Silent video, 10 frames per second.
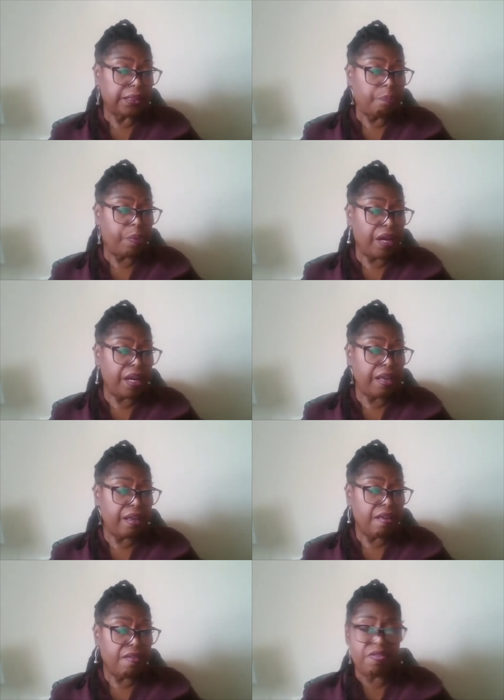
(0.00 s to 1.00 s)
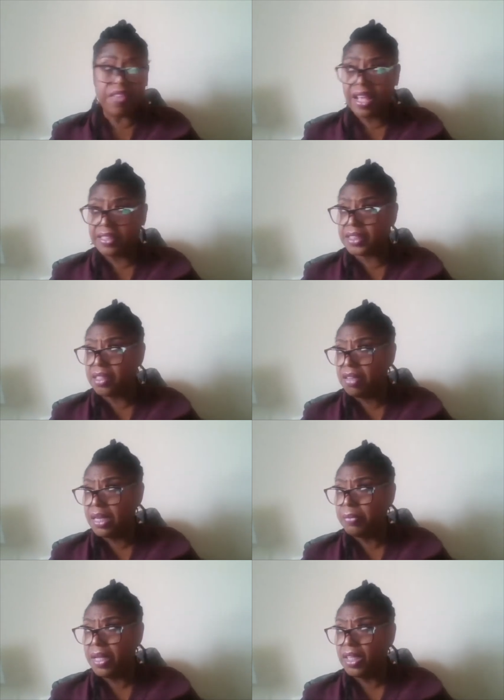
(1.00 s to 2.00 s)
by that
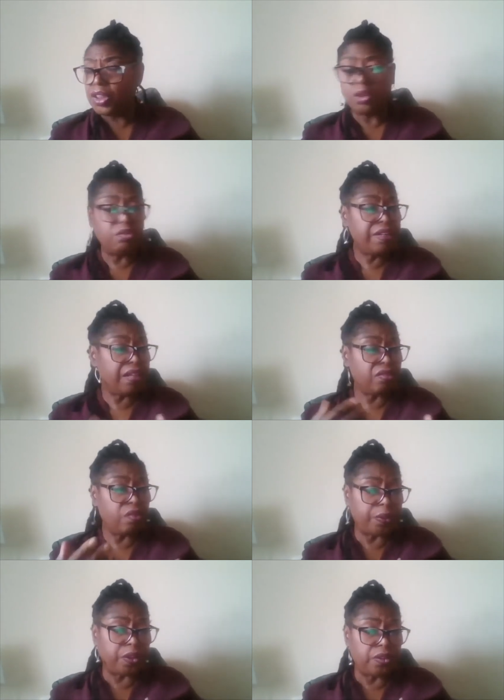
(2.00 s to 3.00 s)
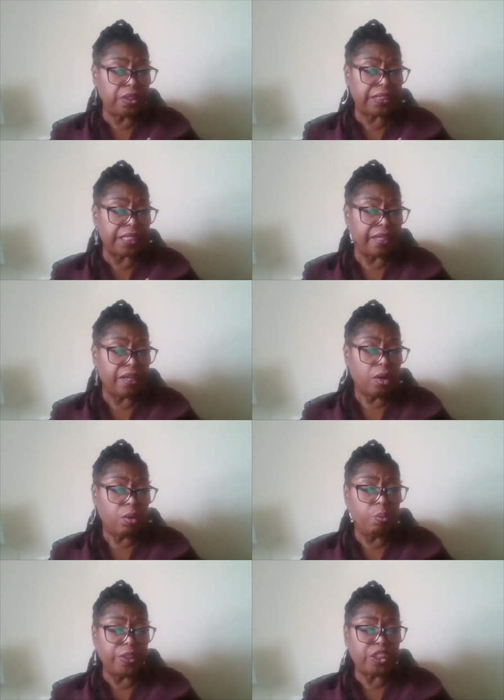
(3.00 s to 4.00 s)
time, saw another opportunity,
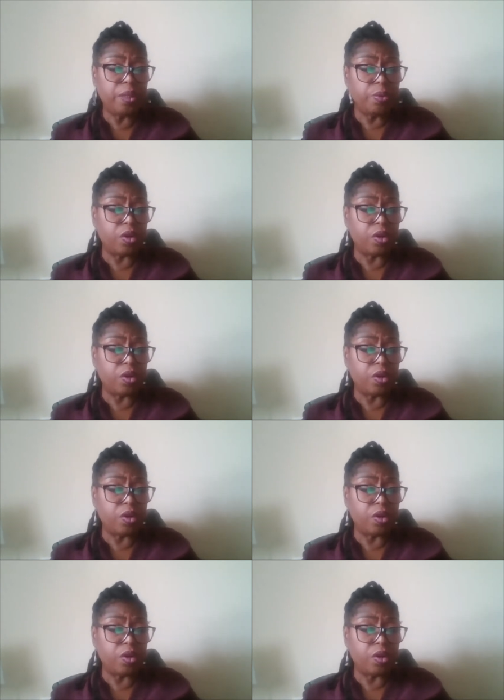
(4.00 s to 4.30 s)
which he would